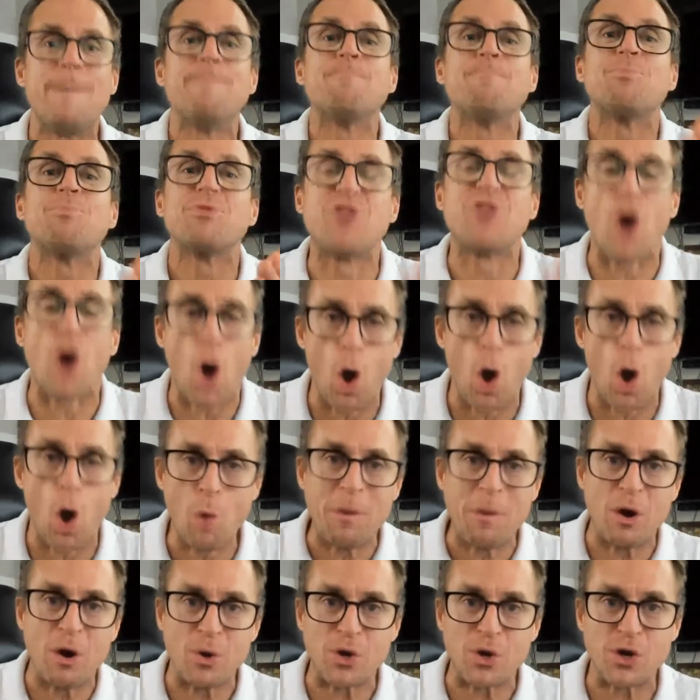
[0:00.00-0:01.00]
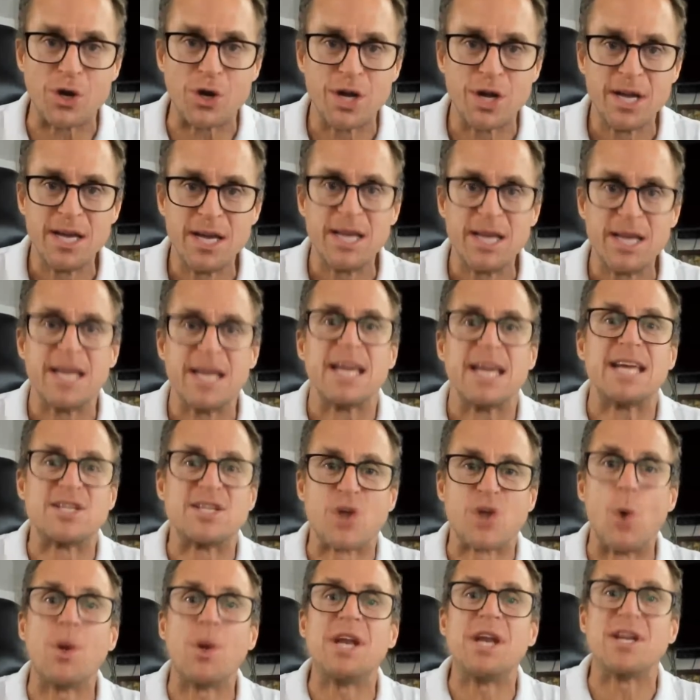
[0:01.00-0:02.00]
the homeowner is
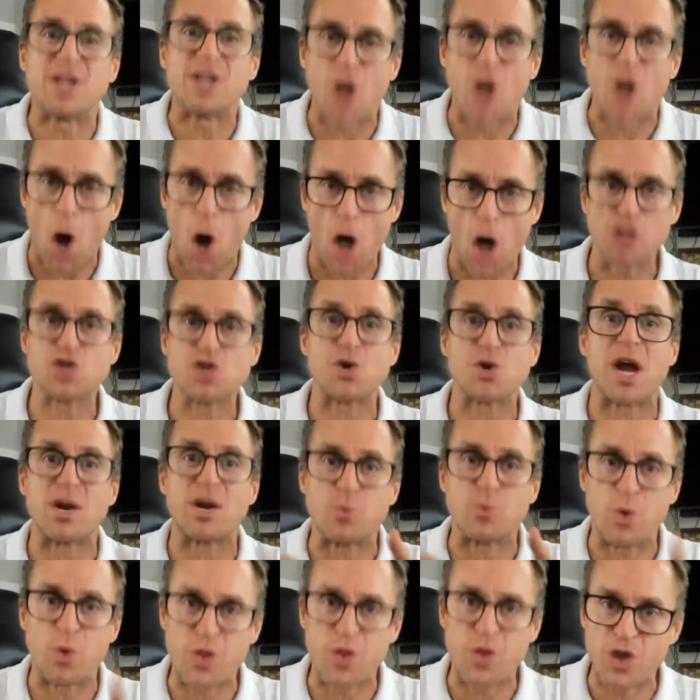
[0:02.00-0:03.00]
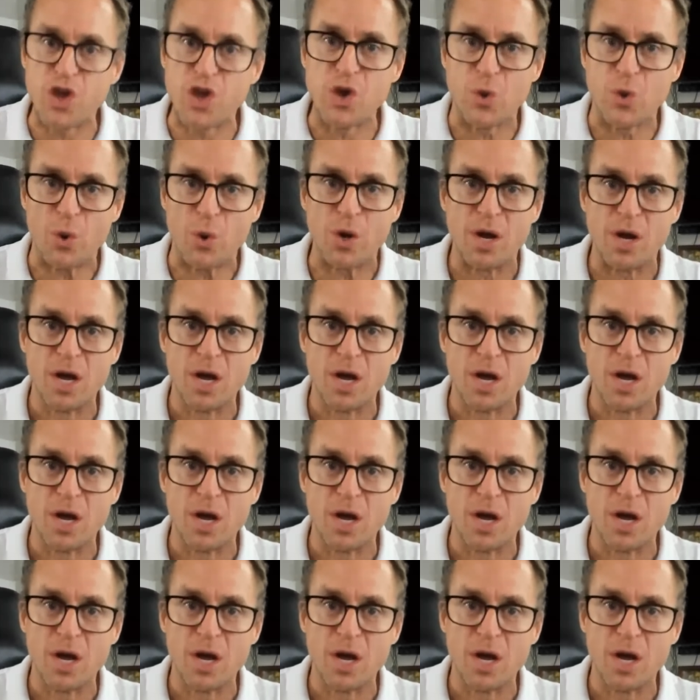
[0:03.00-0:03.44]
going into contract with you